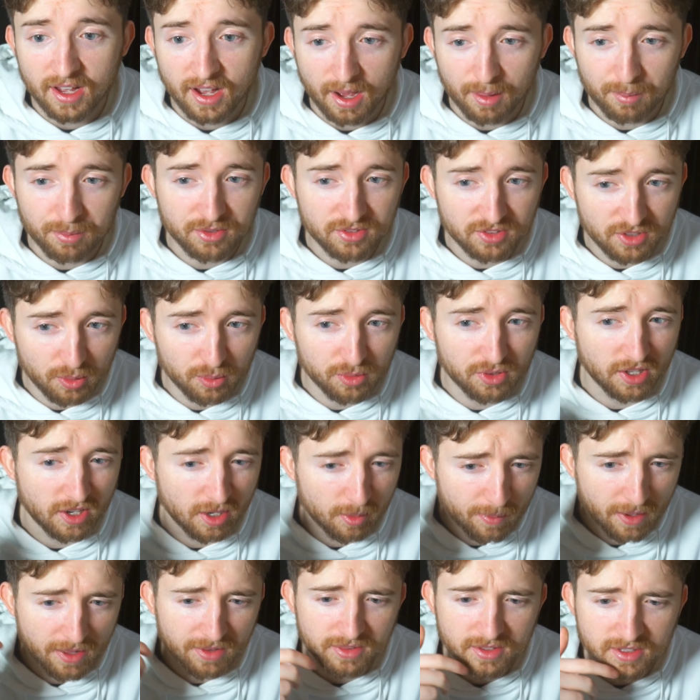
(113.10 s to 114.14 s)
I'm still thinking
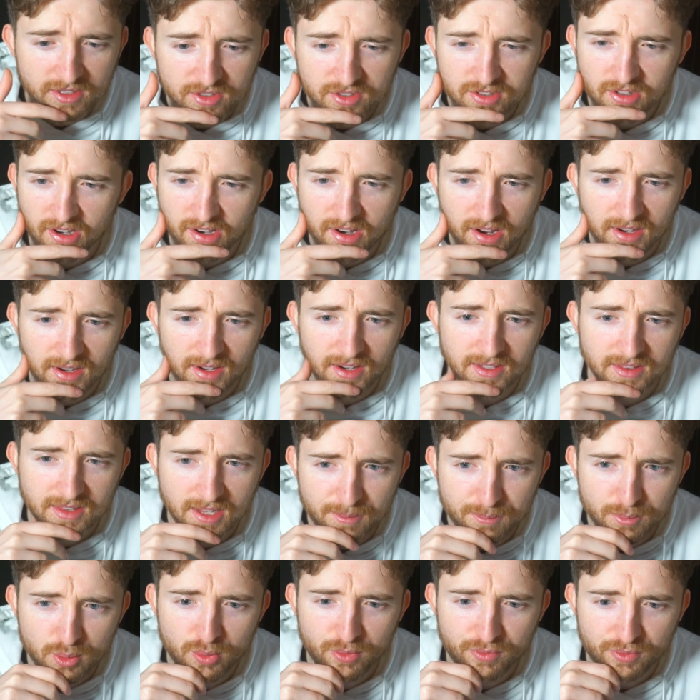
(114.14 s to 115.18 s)
about this. I kind of like
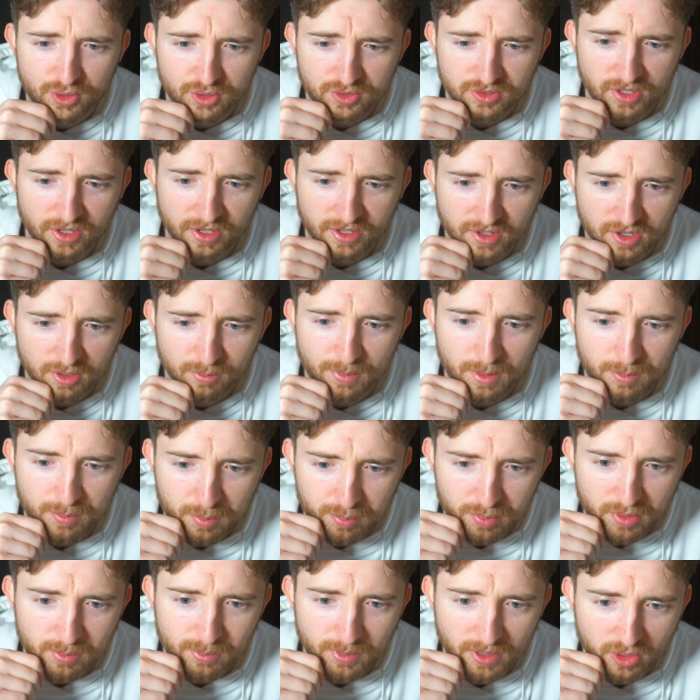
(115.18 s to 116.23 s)
that move, because then I could maybe
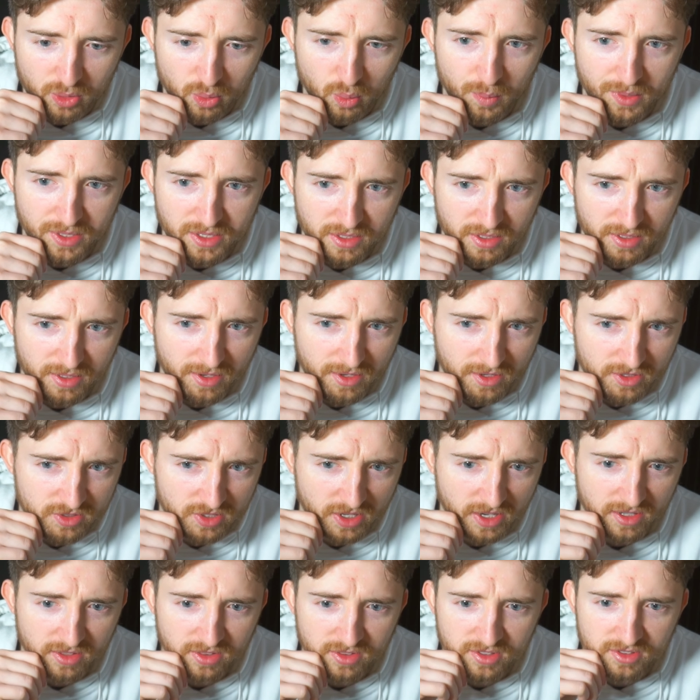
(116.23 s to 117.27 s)
bring my queen and then
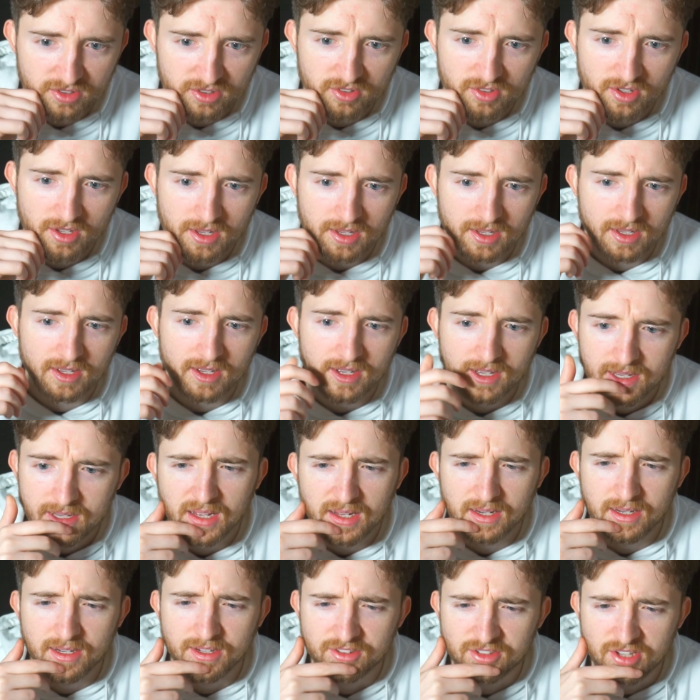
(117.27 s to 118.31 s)
attack this.
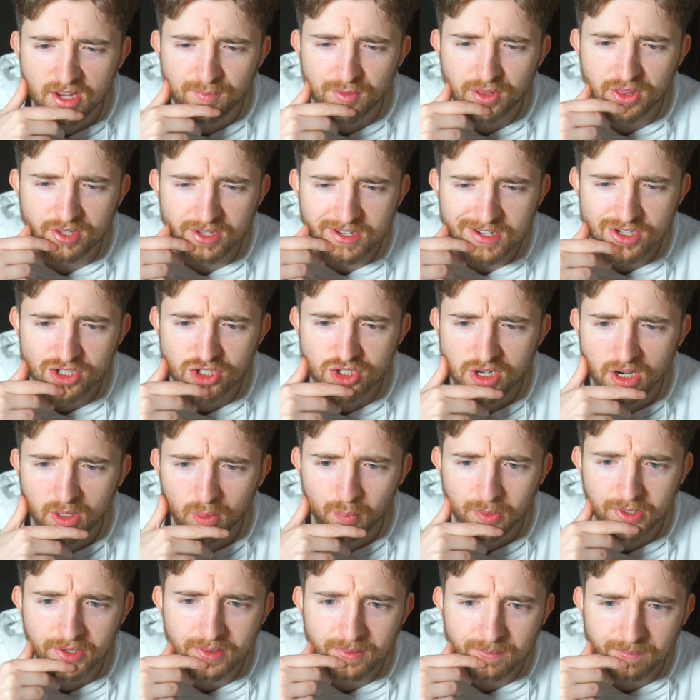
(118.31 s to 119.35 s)
Let's have a think, shall
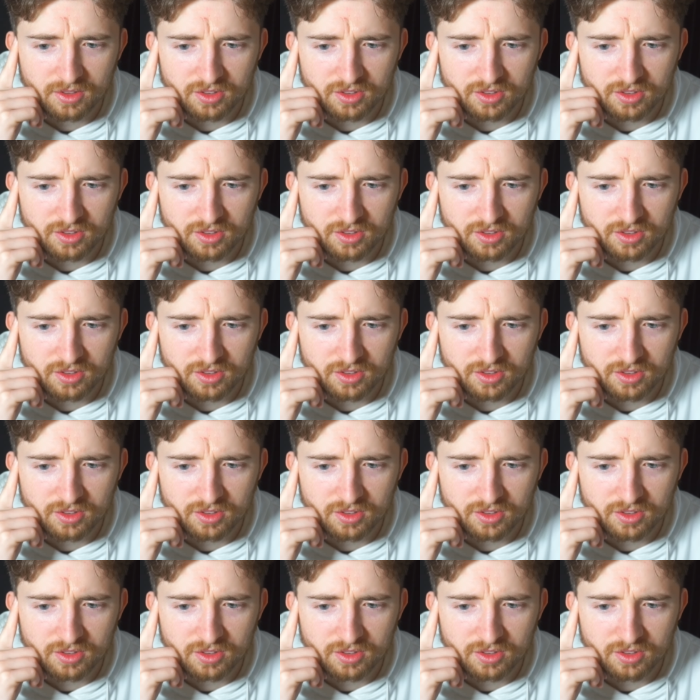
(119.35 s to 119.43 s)
we?